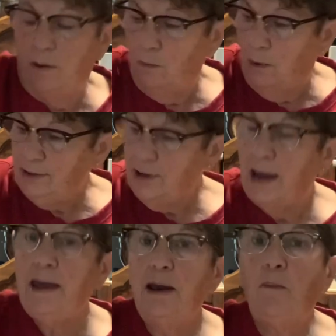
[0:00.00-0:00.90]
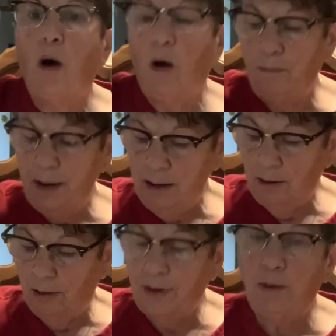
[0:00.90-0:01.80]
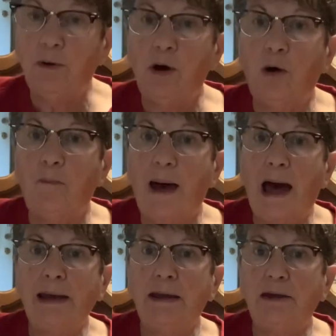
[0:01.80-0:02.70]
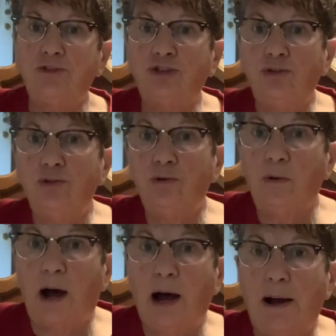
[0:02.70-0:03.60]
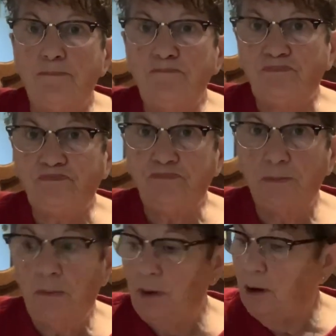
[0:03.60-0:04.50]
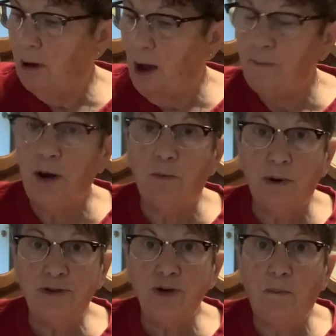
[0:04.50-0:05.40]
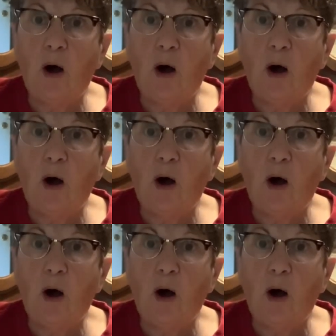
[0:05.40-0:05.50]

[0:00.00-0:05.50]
Once I get them all peeled, they will go back into, um, I'm gonna rinse them